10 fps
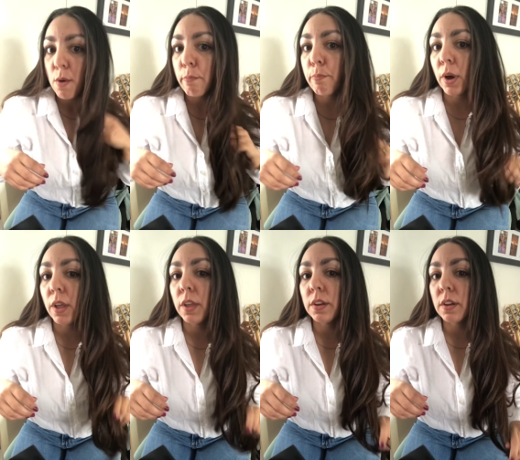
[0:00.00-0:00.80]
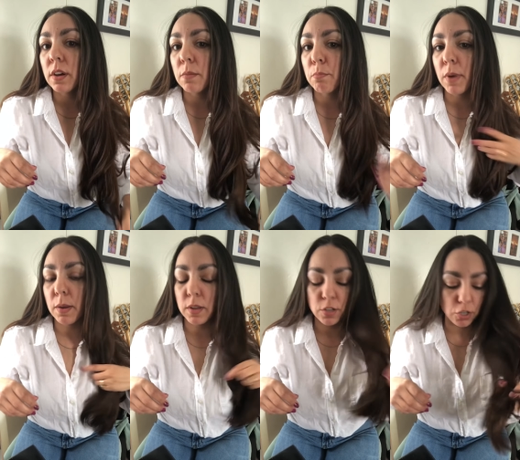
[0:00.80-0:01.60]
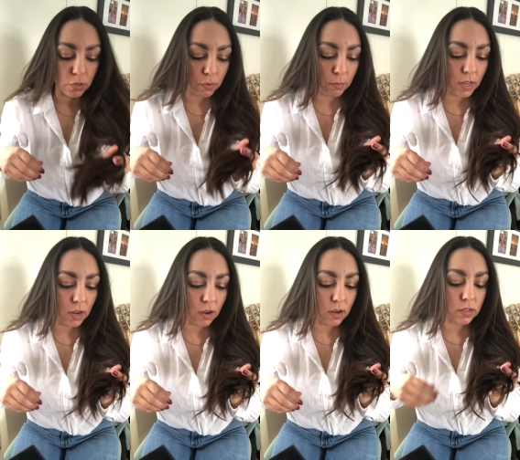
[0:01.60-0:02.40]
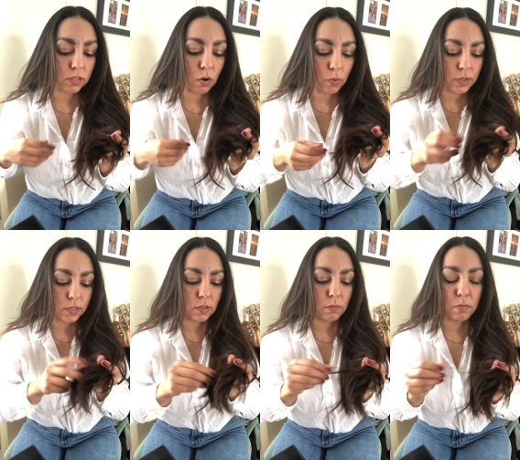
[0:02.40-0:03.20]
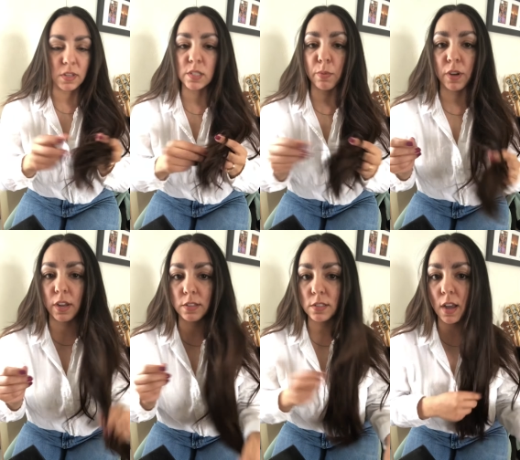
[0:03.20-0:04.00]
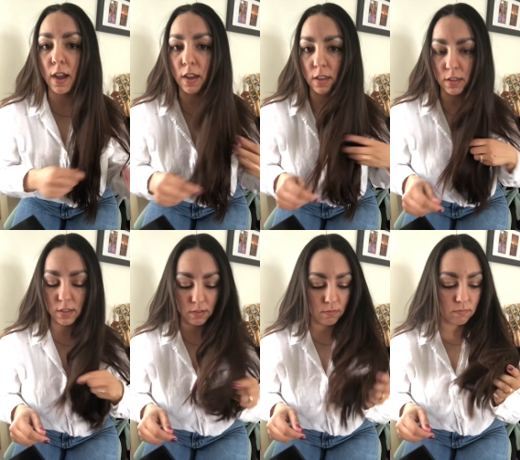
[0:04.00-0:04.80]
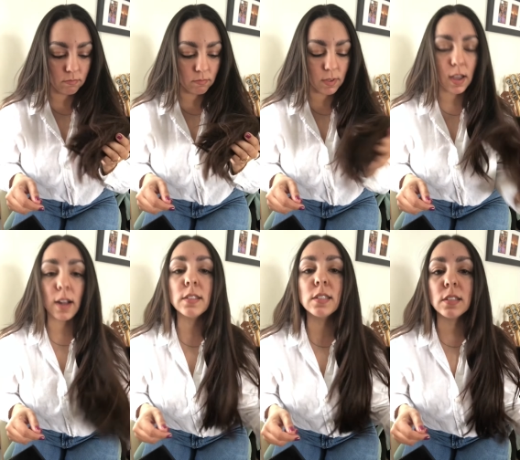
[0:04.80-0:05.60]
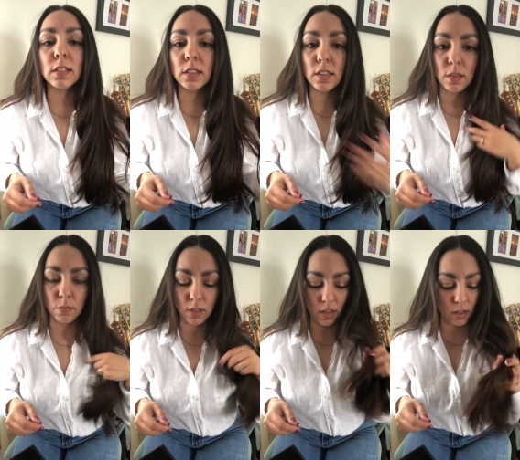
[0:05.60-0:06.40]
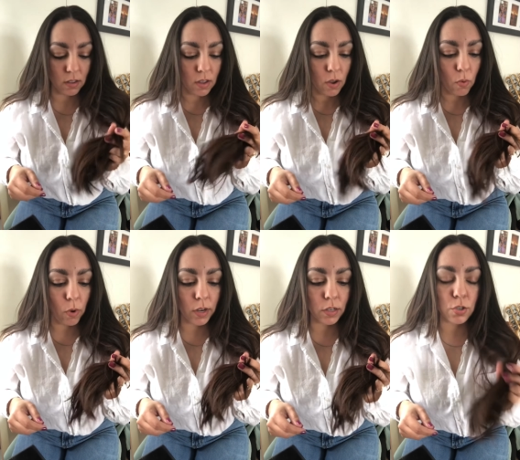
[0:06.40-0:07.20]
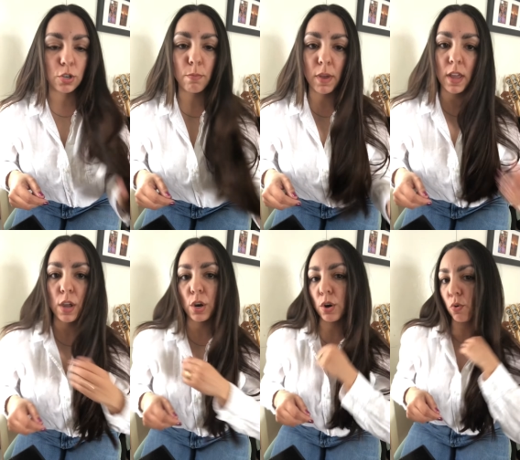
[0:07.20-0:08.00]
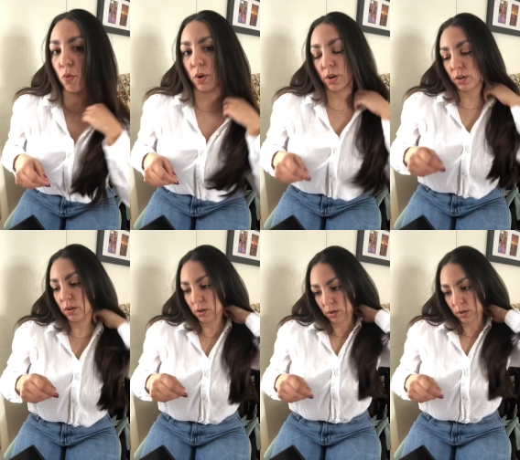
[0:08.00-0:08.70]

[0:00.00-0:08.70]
but my issue with my hair is always my split ends. I constantly am like wanting to trim my hair or